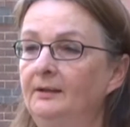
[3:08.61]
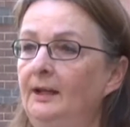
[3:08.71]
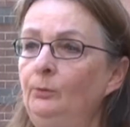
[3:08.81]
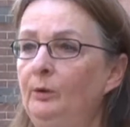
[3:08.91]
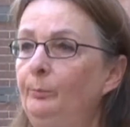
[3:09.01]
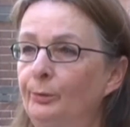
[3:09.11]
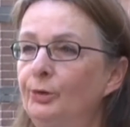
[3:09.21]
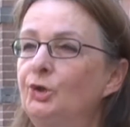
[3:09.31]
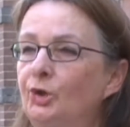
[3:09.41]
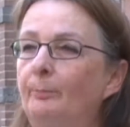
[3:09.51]
Then we
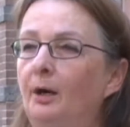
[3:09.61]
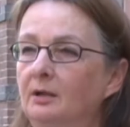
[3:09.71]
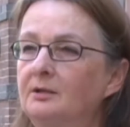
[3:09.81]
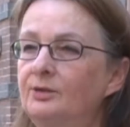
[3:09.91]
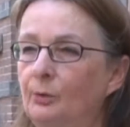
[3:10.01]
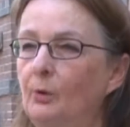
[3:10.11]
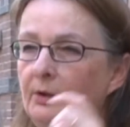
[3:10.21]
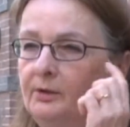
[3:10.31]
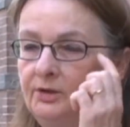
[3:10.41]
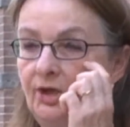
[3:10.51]
push the box
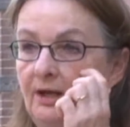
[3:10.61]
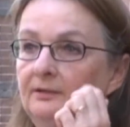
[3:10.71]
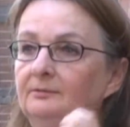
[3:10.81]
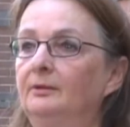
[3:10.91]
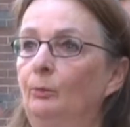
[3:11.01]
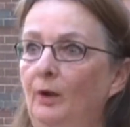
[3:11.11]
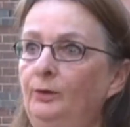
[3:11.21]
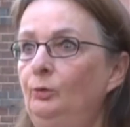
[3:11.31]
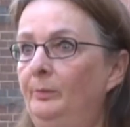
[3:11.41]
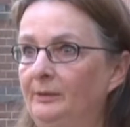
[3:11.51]
toward the child.
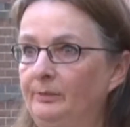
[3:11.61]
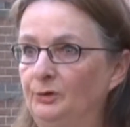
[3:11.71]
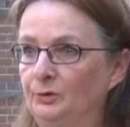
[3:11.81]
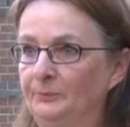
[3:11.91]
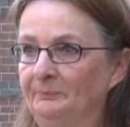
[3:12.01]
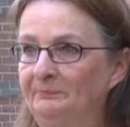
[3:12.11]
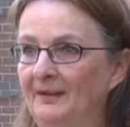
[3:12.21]
What do baby do?